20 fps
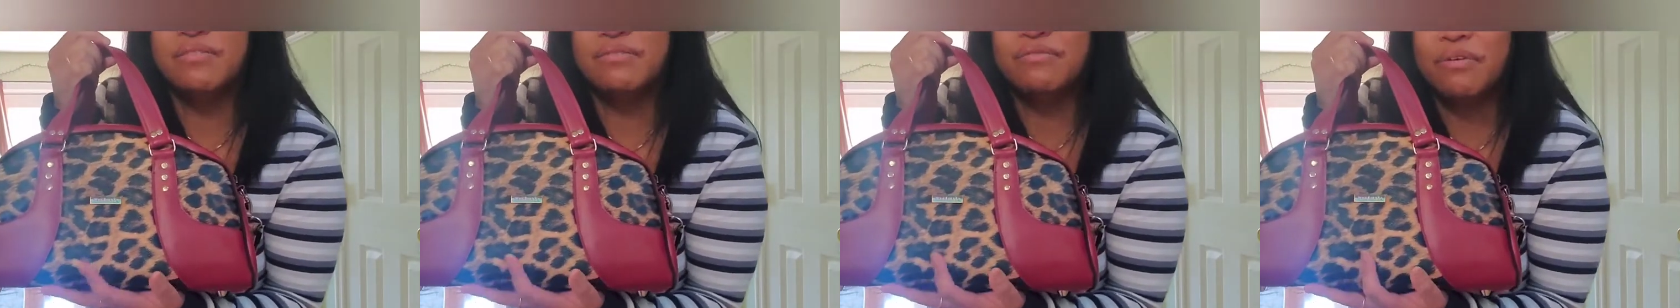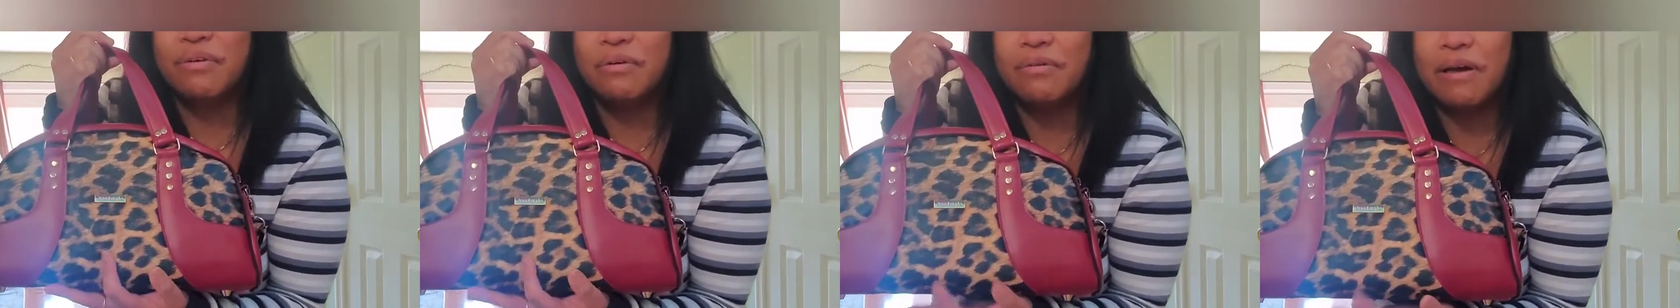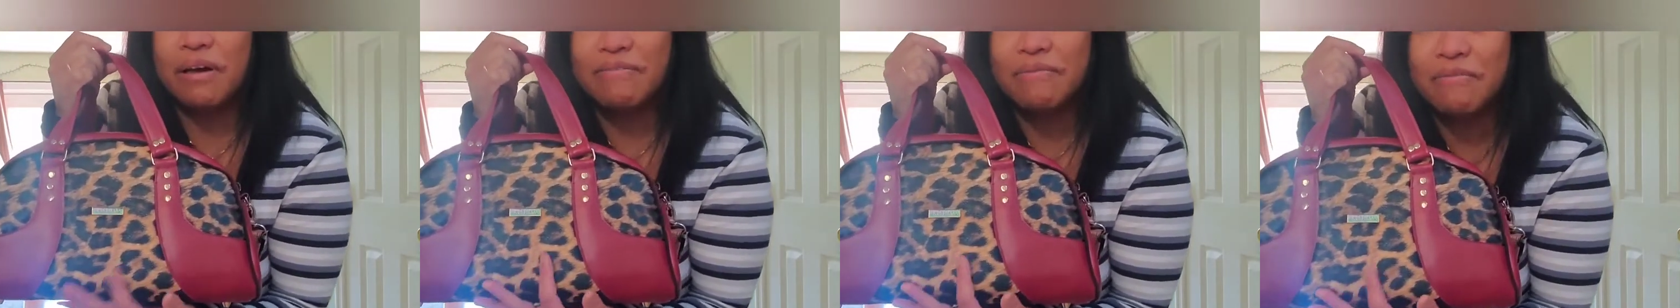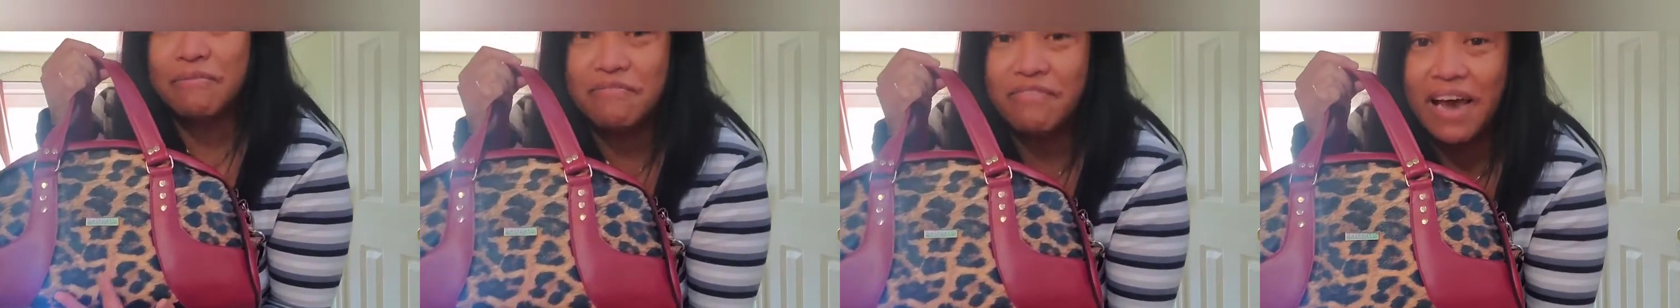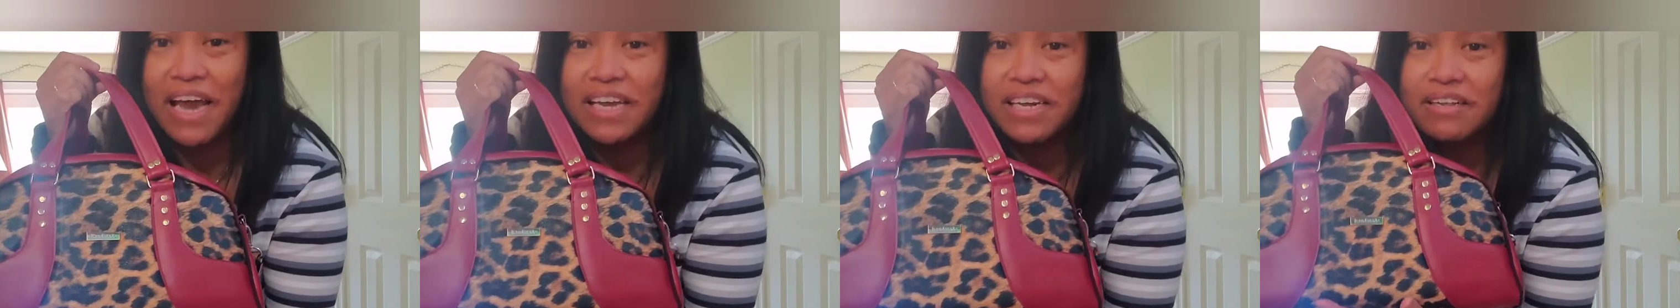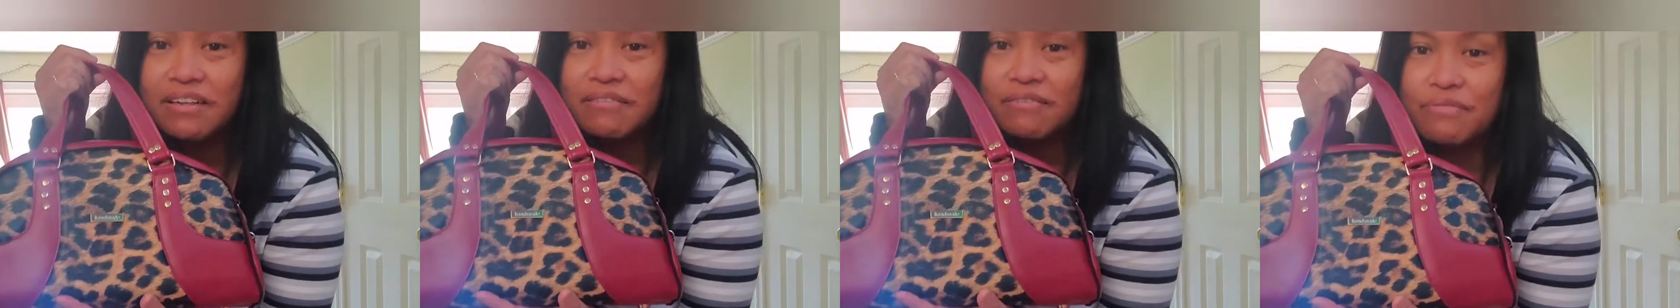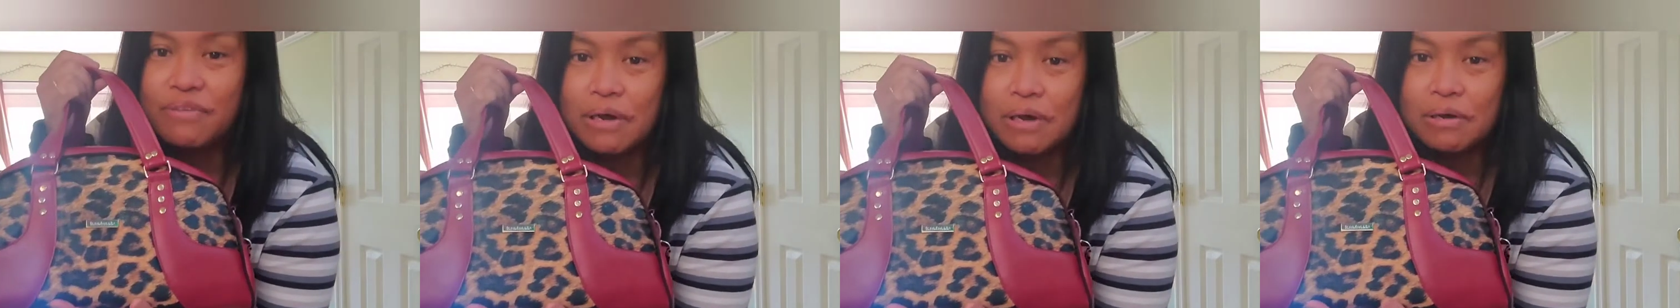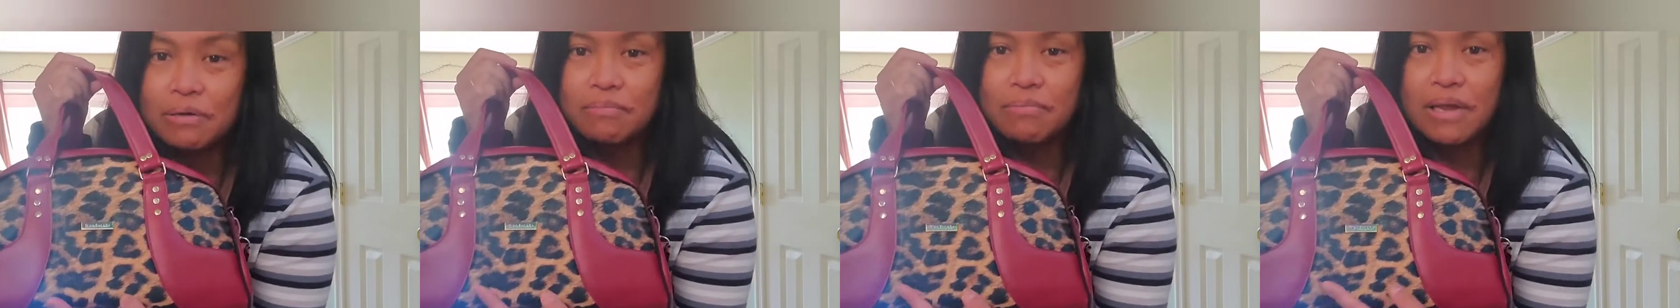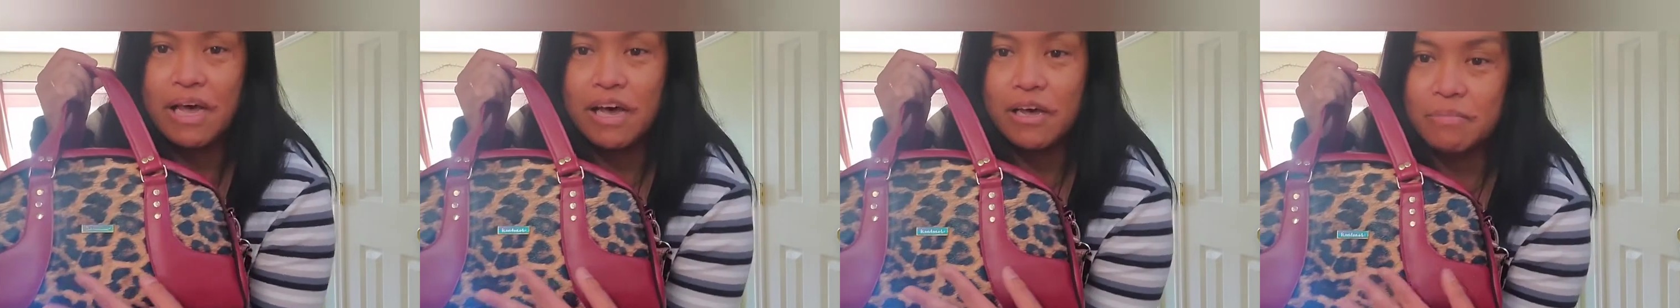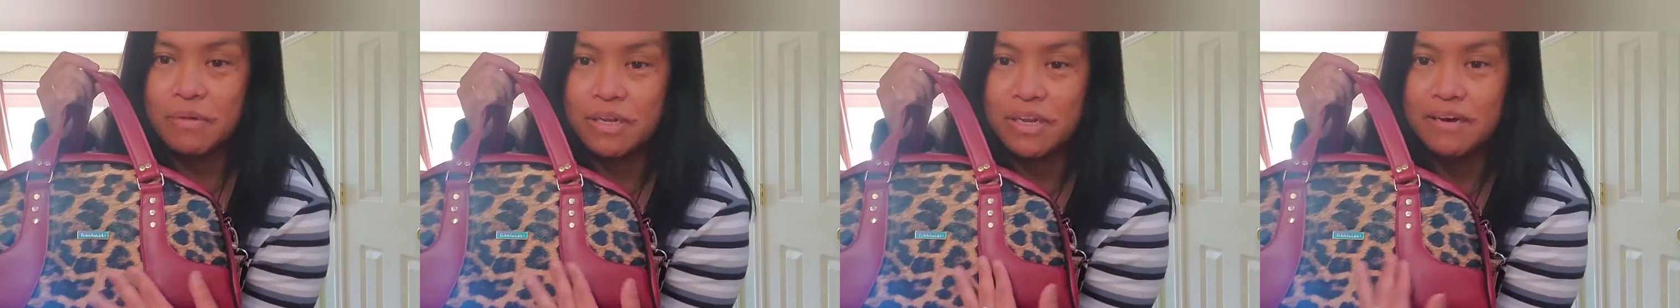faux, a vinyl from
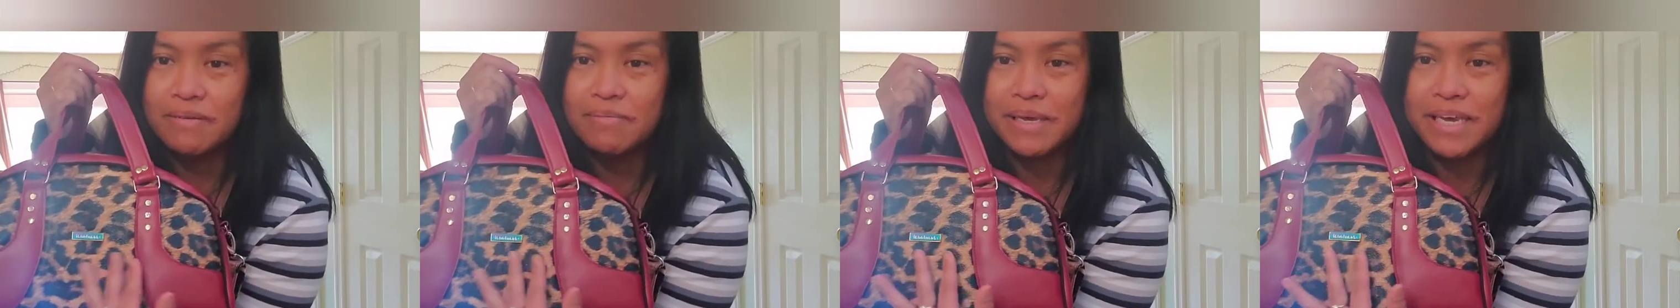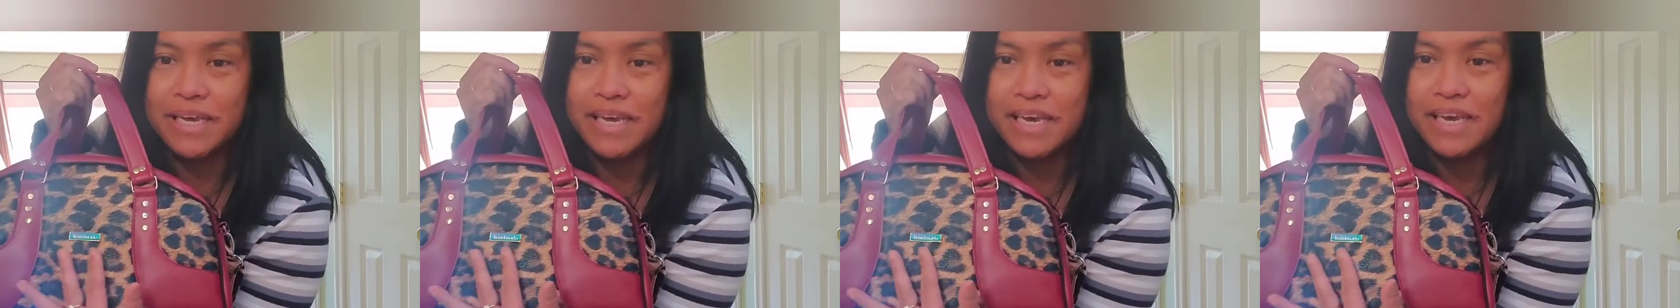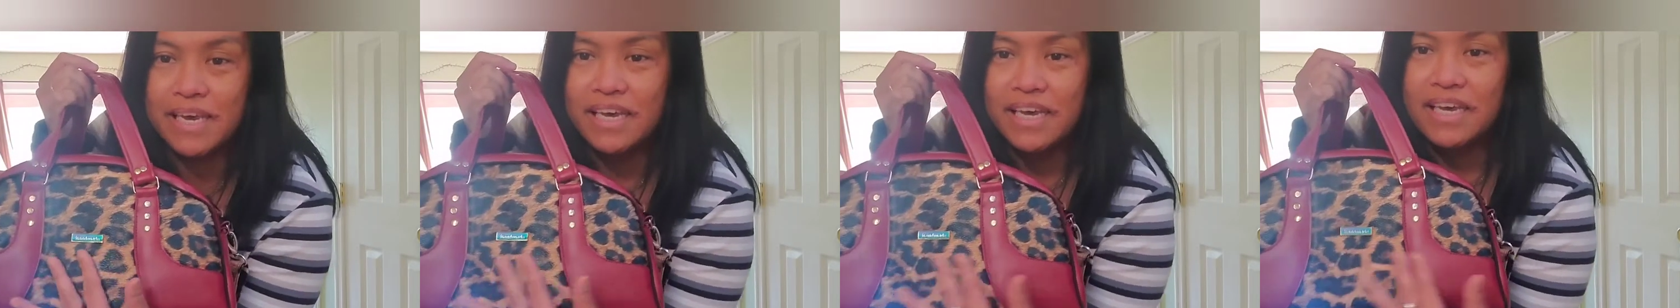Hobby Lobby.